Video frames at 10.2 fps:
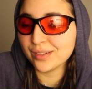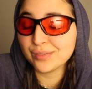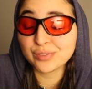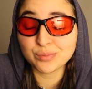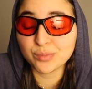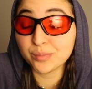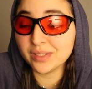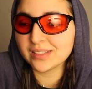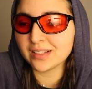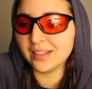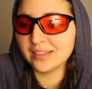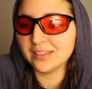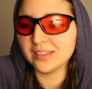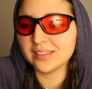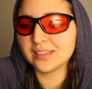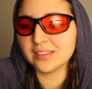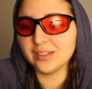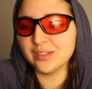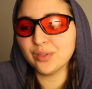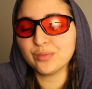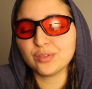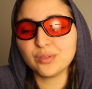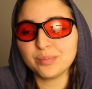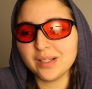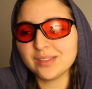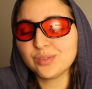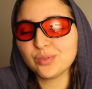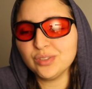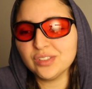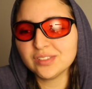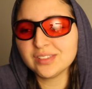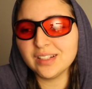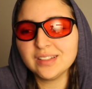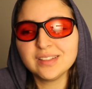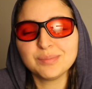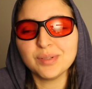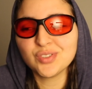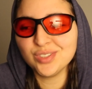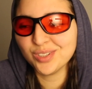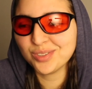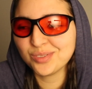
for moments like this over the past 2 years, like especially